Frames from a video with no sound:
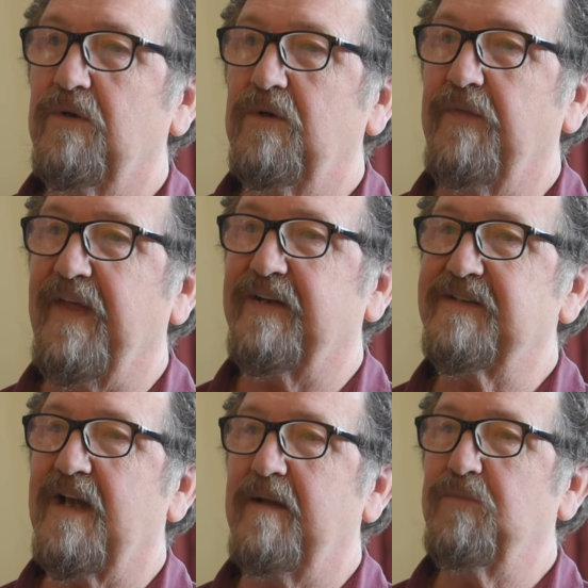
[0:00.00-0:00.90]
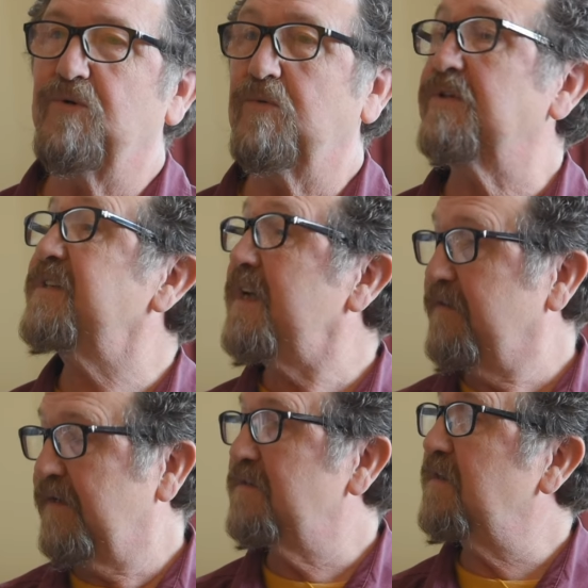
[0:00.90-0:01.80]
at that time who were saying
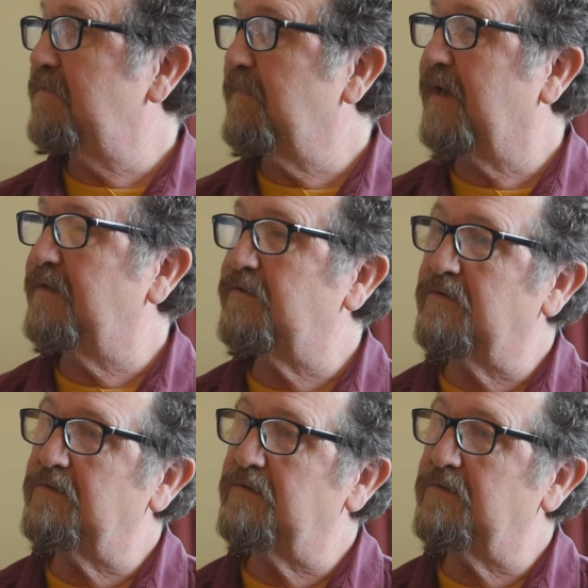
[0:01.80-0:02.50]
things like mind